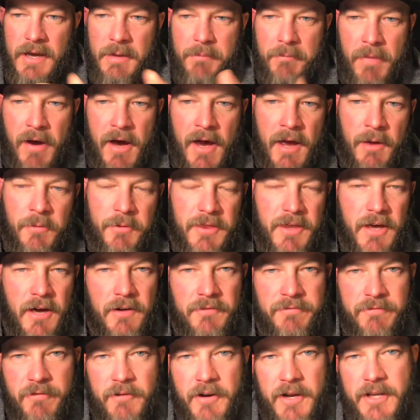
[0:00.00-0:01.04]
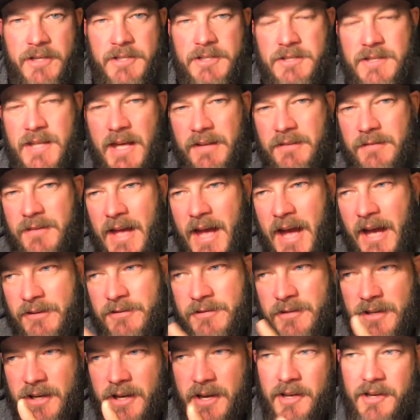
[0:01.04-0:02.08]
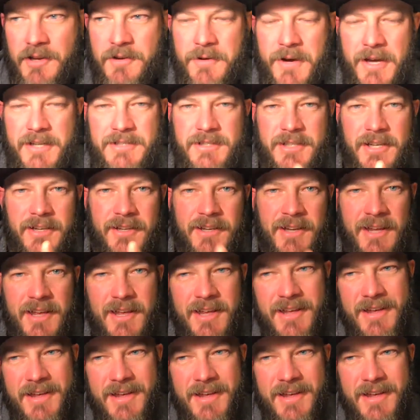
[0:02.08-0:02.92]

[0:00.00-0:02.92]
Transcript: get by without a fridge? That's actually a good question.